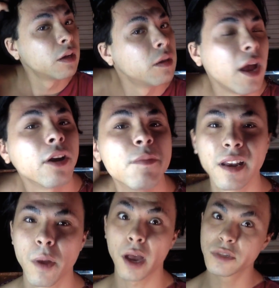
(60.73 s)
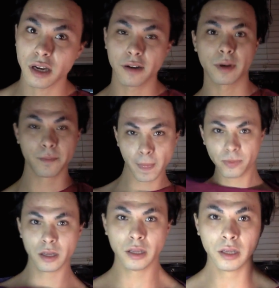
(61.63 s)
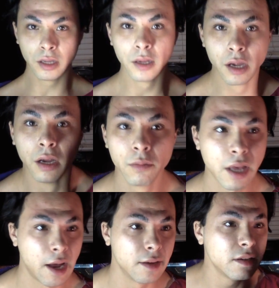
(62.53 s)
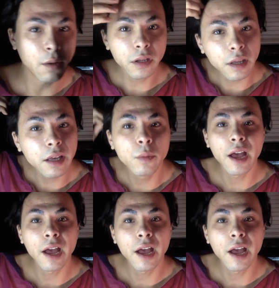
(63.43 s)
My hair keeps getting in the way. I'm sorry, right? Okay, so now we look like we